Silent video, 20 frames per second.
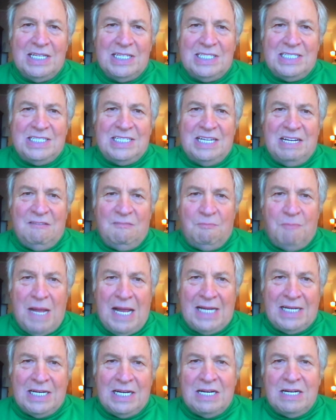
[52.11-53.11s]
Steve
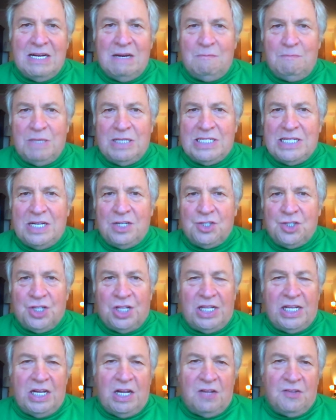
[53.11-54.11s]
Bannon and
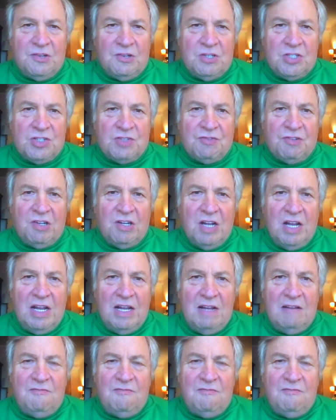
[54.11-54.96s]
potentially others for